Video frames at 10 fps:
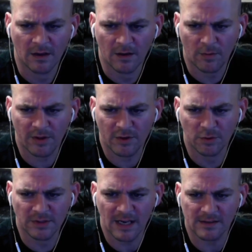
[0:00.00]
What are the
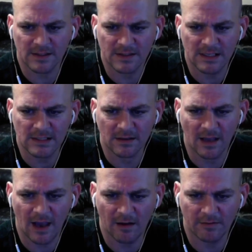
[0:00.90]
cooldowns does he still
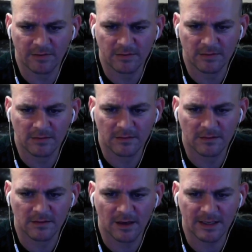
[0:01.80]
have?
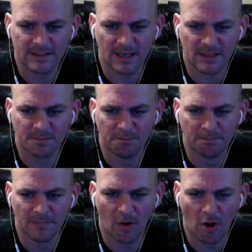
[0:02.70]
He's got his
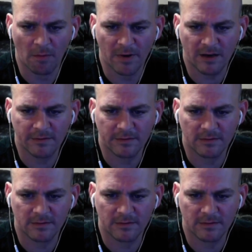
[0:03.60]
ball buff